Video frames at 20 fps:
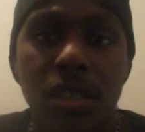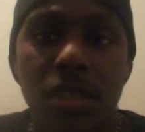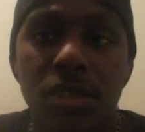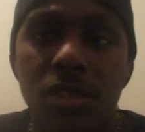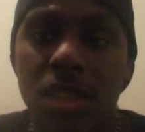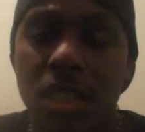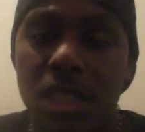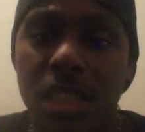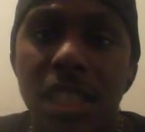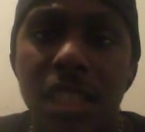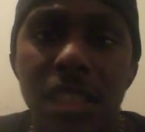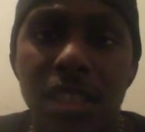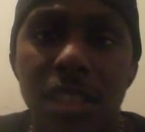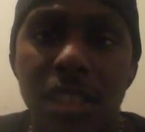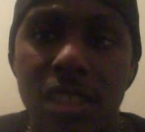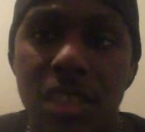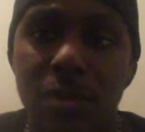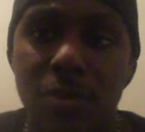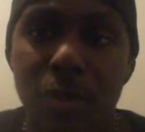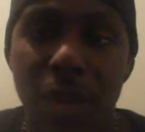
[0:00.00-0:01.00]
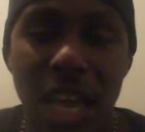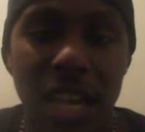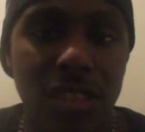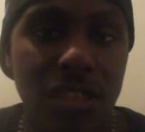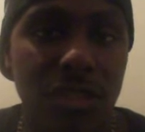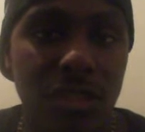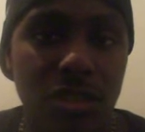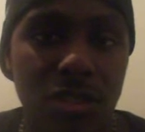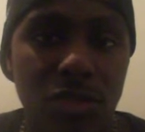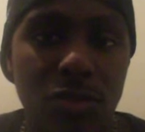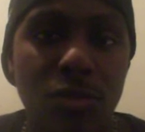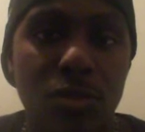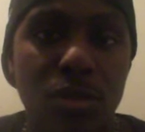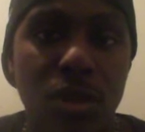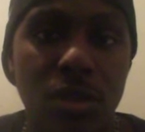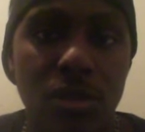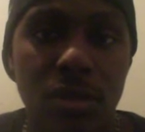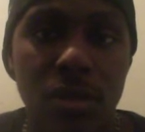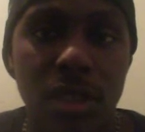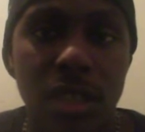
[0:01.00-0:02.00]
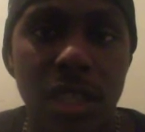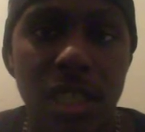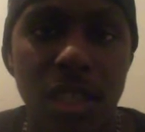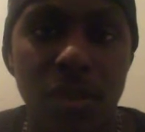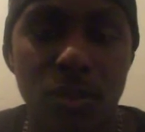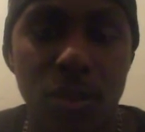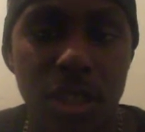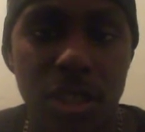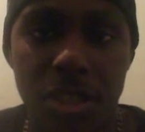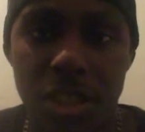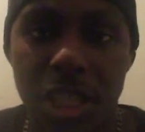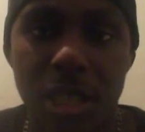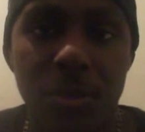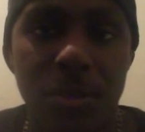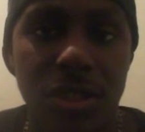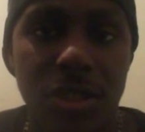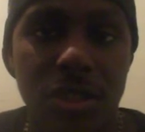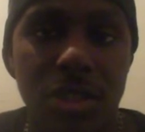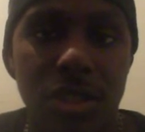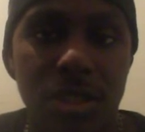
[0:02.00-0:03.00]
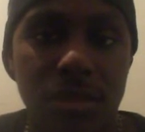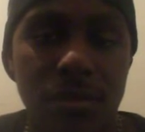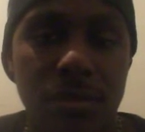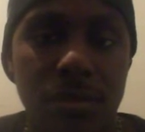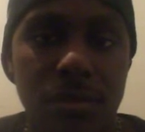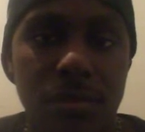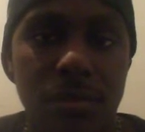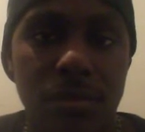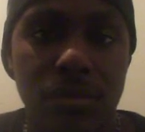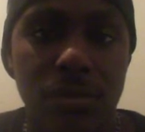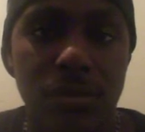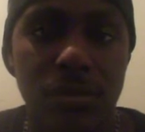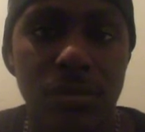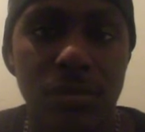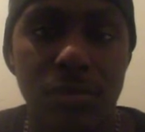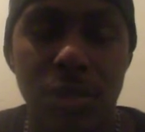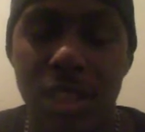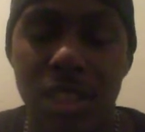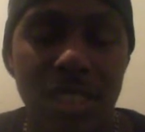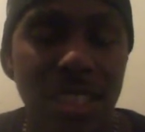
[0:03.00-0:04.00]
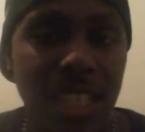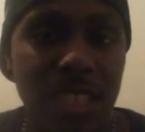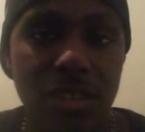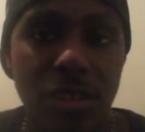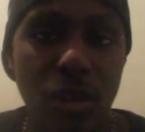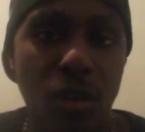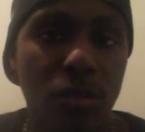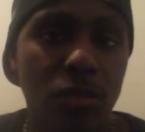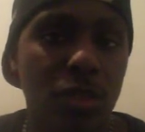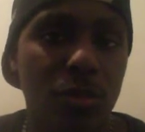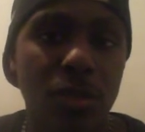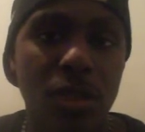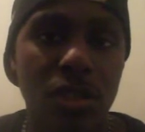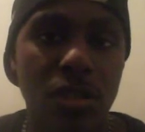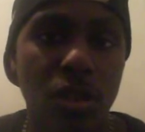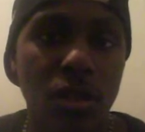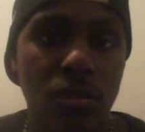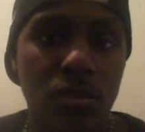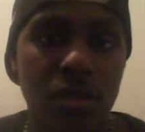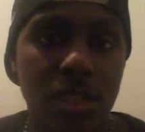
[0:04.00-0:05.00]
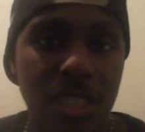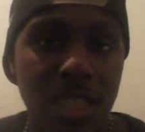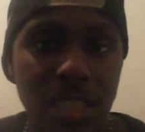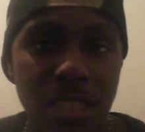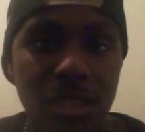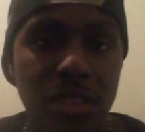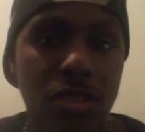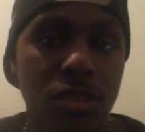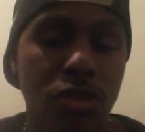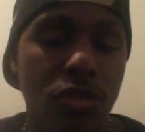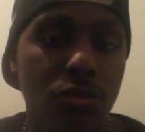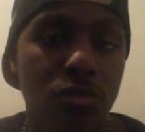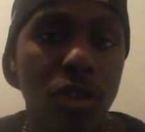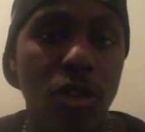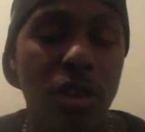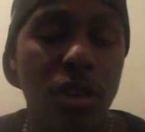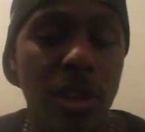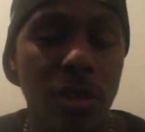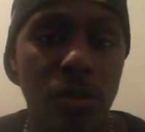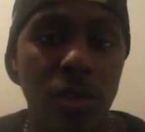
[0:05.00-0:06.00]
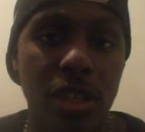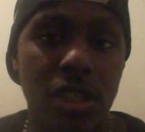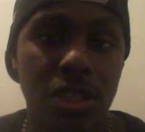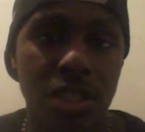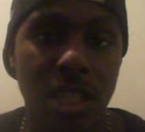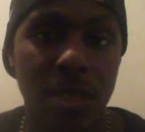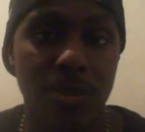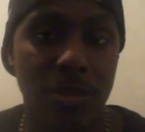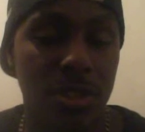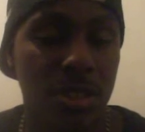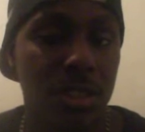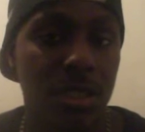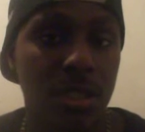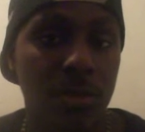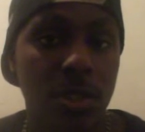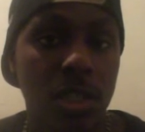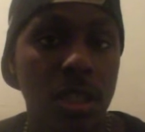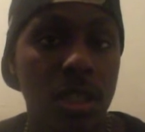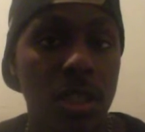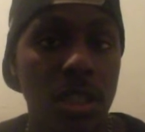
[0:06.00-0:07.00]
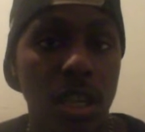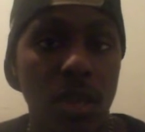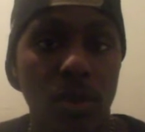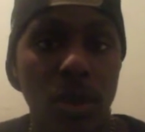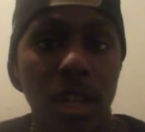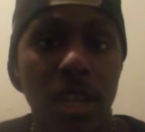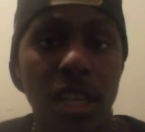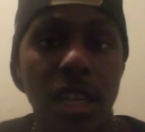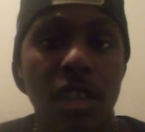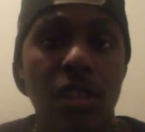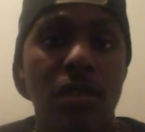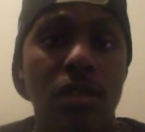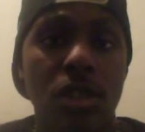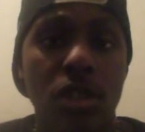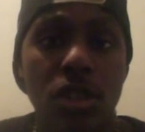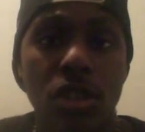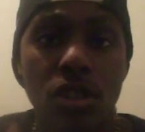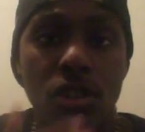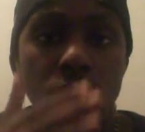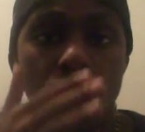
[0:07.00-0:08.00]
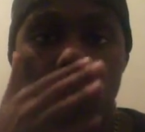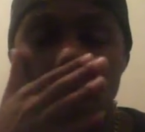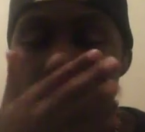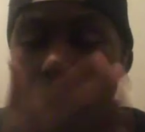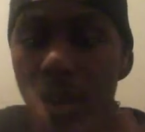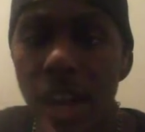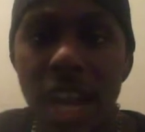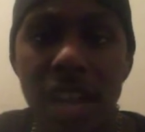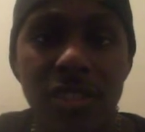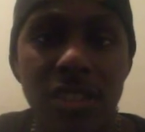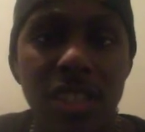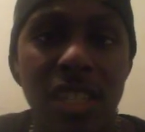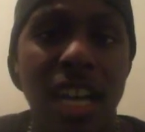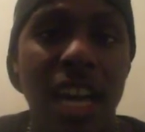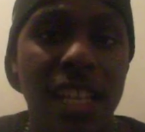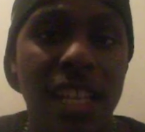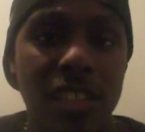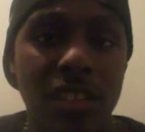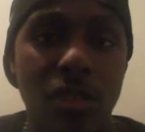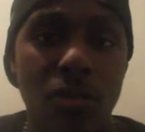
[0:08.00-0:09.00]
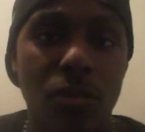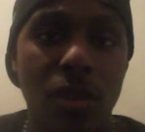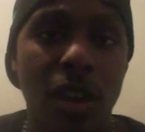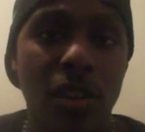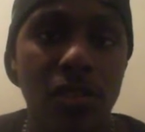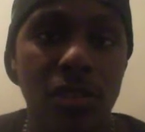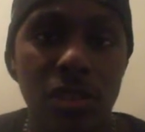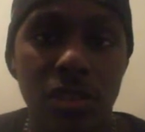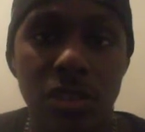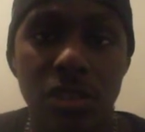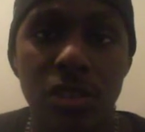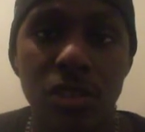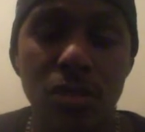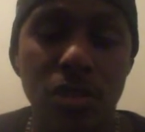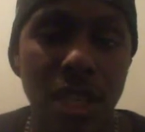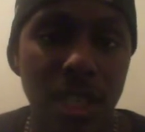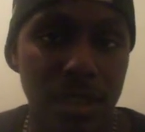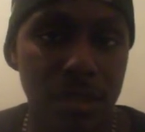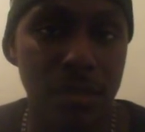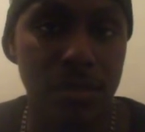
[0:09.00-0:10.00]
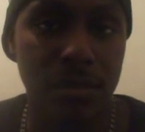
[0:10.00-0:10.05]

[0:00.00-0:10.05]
to get us back to the Super Bowl and win a championship. Because that's the ultimate goal, to get to the Super Bowl and win a championship. And right now, we don't have the talent around us to do that.